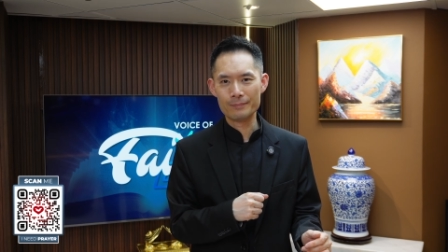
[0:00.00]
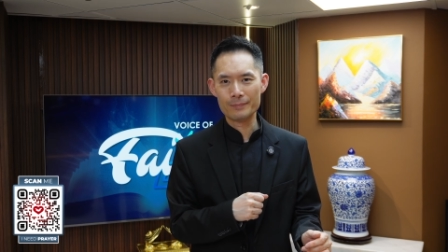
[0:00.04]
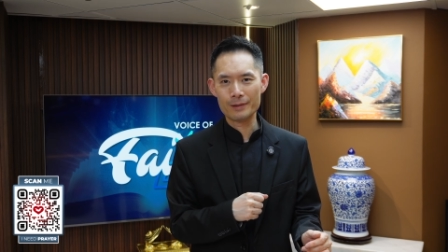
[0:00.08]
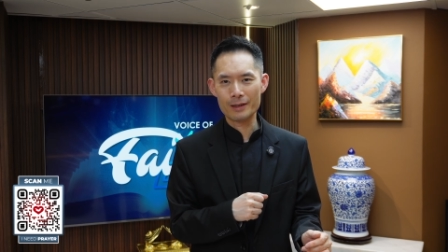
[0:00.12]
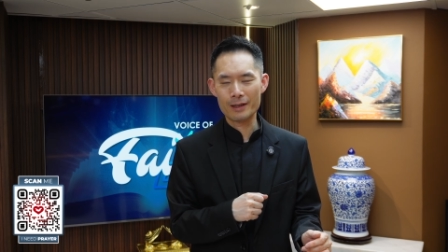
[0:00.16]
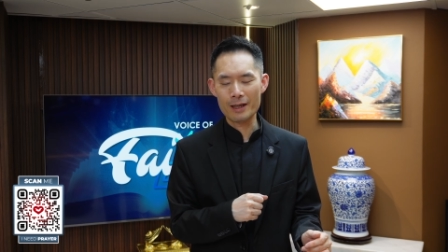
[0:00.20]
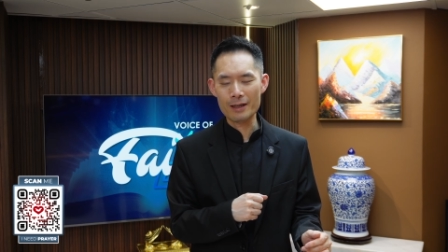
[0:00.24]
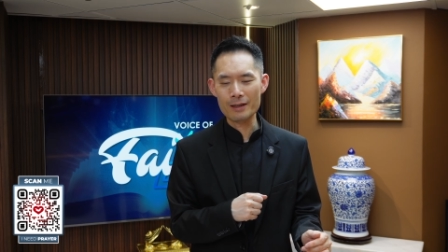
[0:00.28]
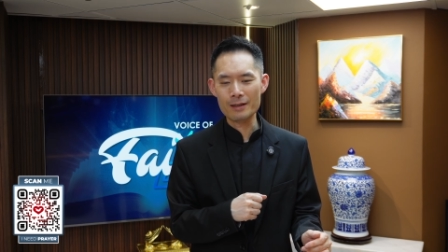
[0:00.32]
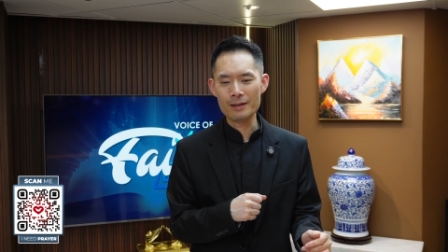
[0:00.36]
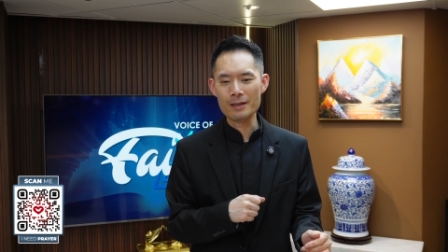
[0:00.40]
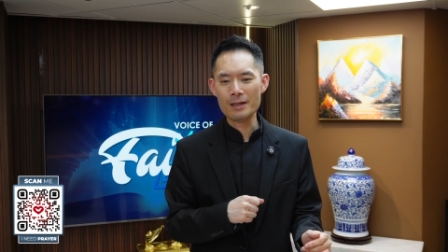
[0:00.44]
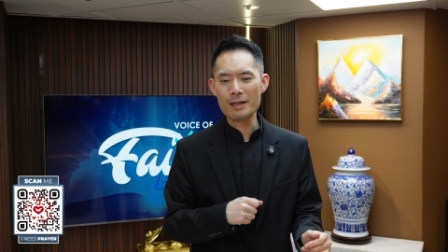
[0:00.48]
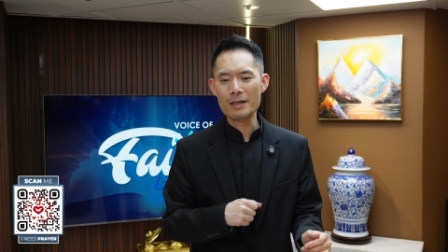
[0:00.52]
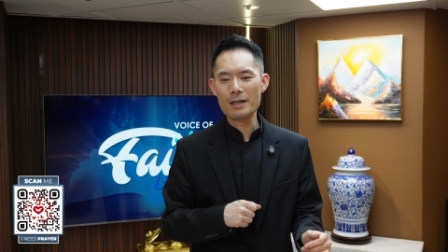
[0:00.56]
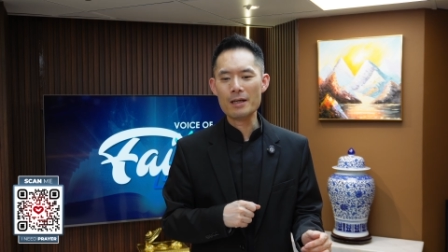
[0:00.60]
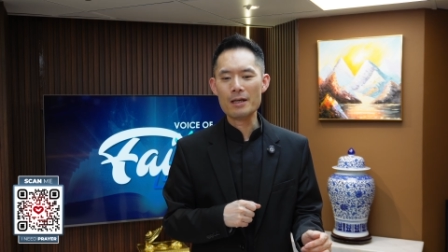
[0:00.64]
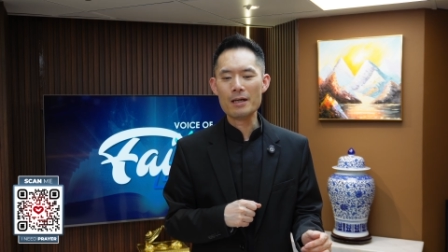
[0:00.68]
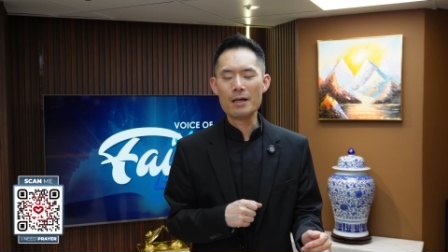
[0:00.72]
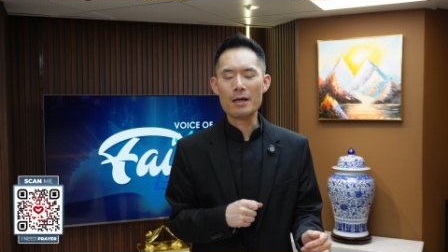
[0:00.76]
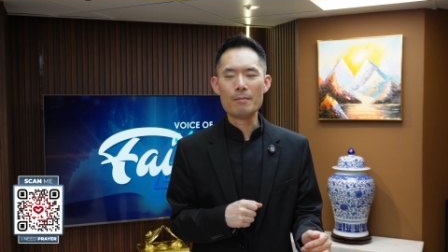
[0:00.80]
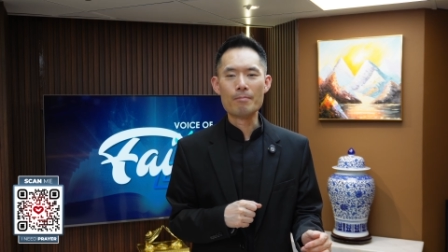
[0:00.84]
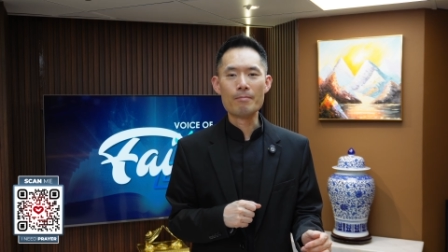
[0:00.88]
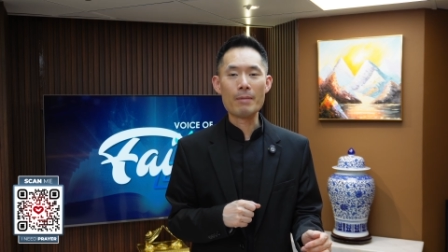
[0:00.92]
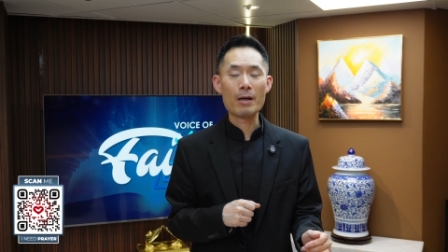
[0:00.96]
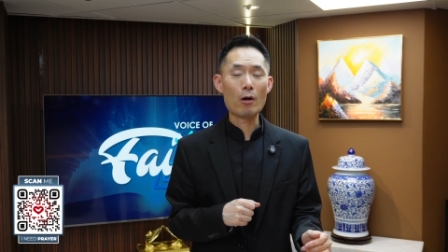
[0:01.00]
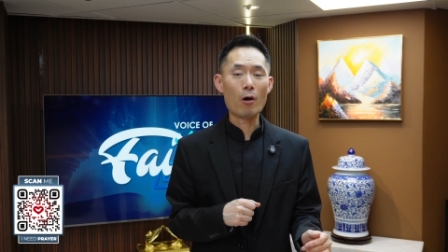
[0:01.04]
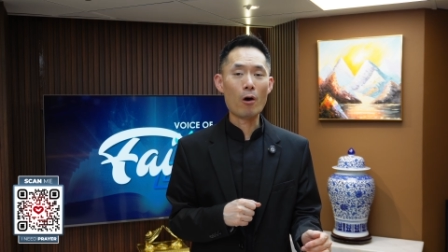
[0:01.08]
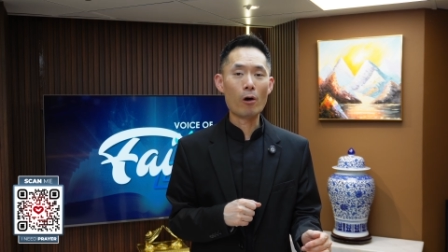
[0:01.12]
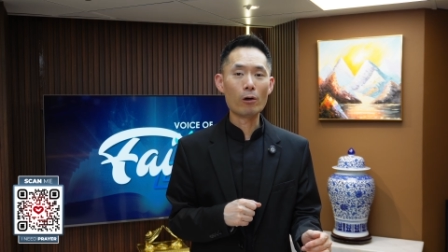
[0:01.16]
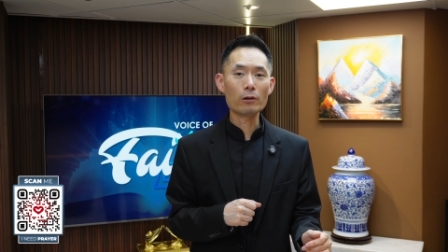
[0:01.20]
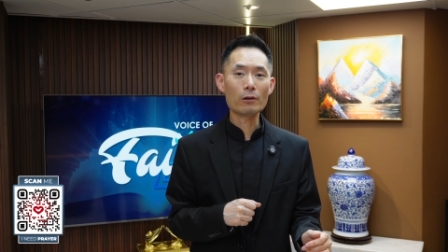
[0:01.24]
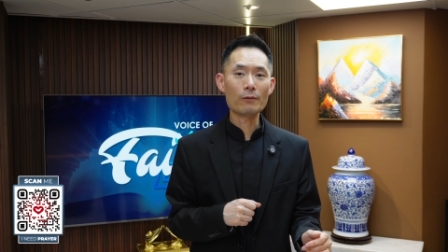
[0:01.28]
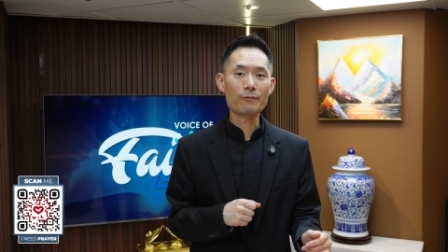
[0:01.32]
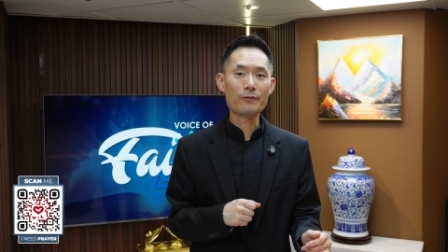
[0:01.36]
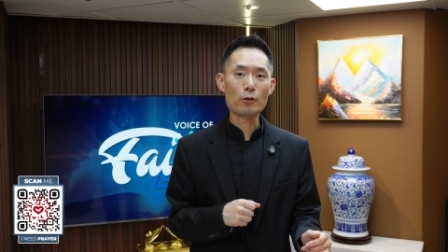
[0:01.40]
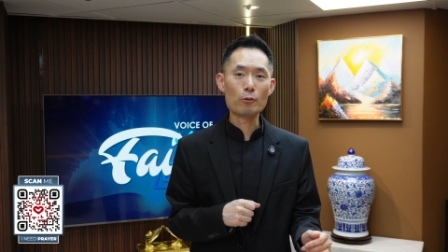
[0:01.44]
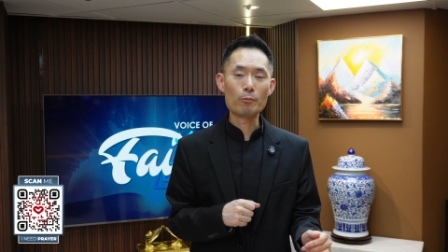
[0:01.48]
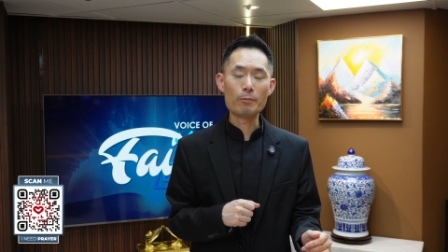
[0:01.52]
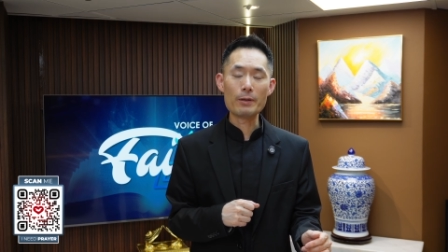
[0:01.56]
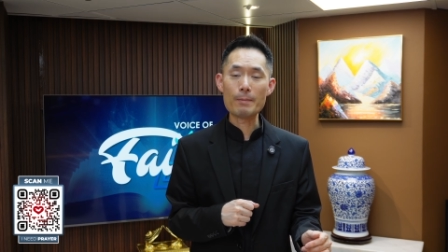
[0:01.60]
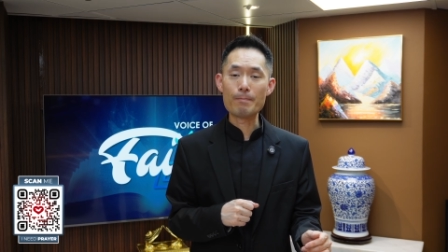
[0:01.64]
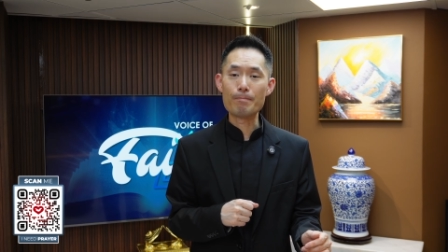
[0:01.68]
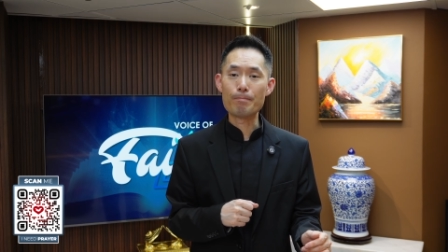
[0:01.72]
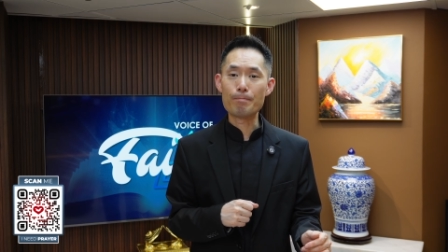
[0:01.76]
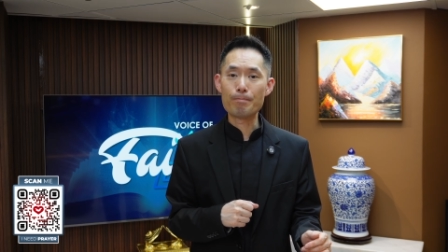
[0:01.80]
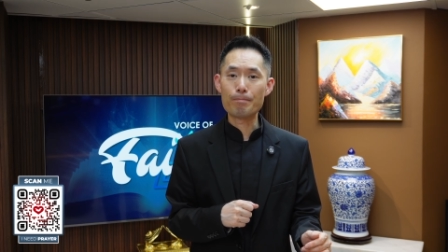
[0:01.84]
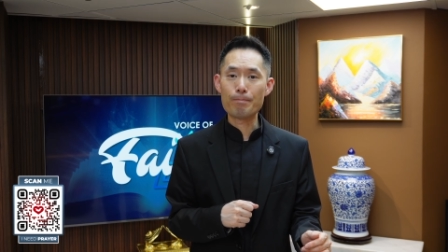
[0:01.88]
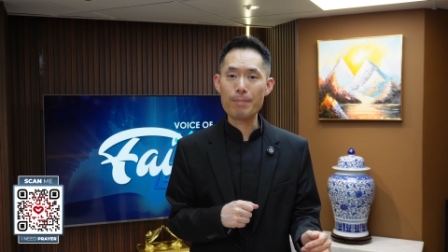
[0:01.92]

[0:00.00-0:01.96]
Okay? May all of you be